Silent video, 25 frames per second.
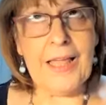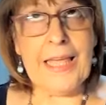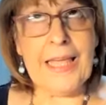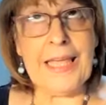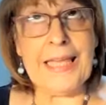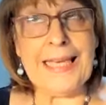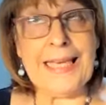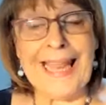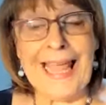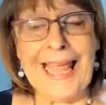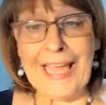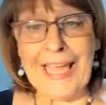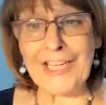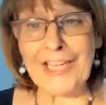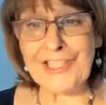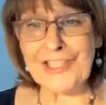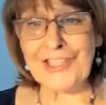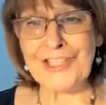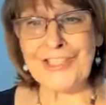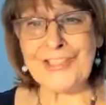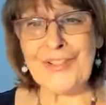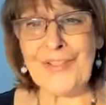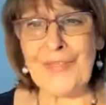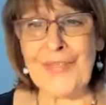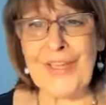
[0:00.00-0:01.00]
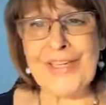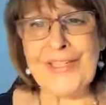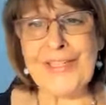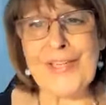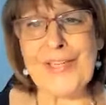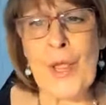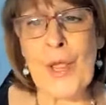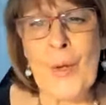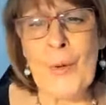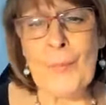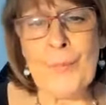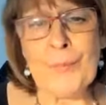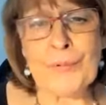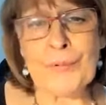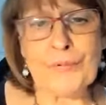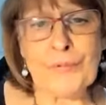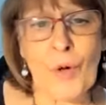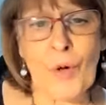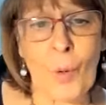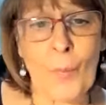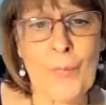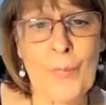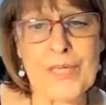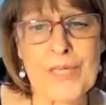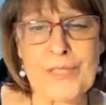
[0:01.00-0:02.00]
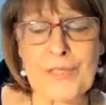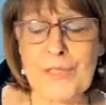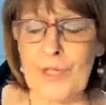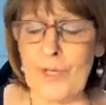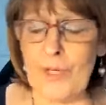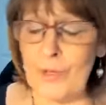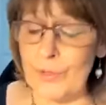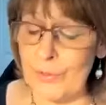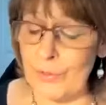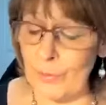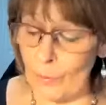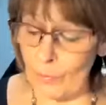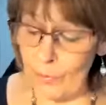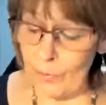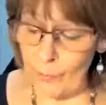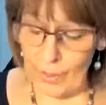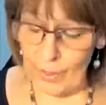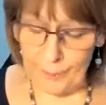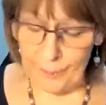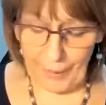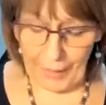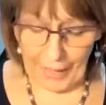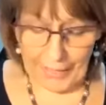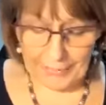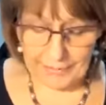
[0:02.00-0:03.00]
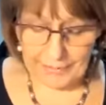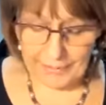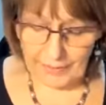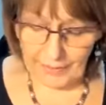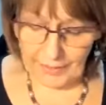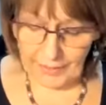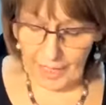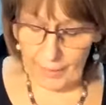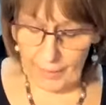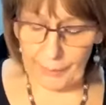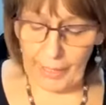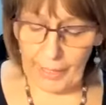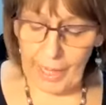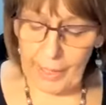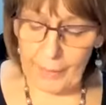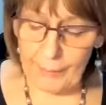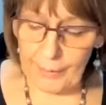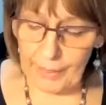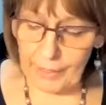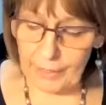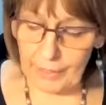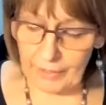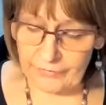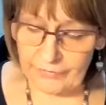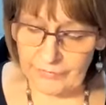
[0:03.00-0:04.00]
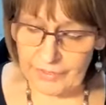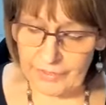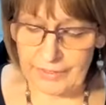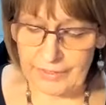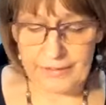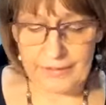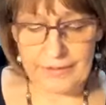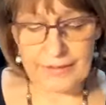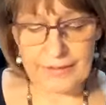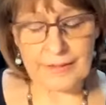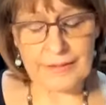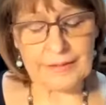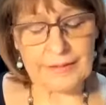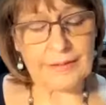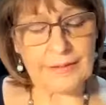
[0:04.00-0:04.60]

election, this promise that goes all the way back to the Abrahamic covenant